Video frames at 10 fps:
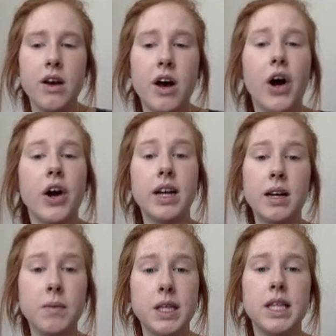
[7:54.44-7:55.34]
are going to
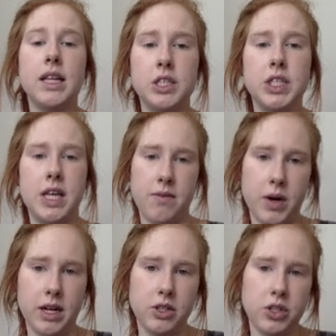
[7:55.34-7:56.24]
be the legislative
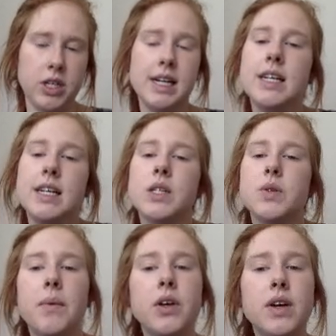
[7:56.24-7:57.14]
branch. So I
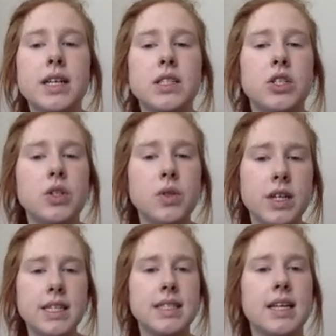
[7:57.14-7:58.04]
want you guys to do
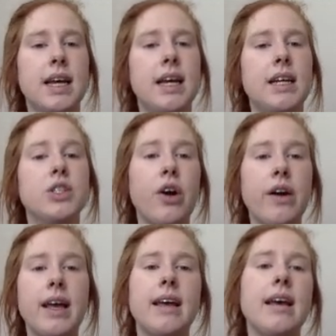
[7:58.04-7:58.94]
this and turn
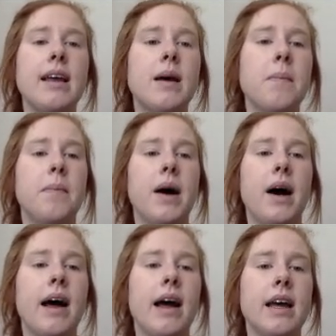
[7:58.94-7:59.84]
it in
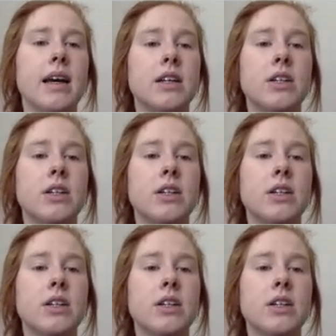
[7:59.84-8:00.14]
by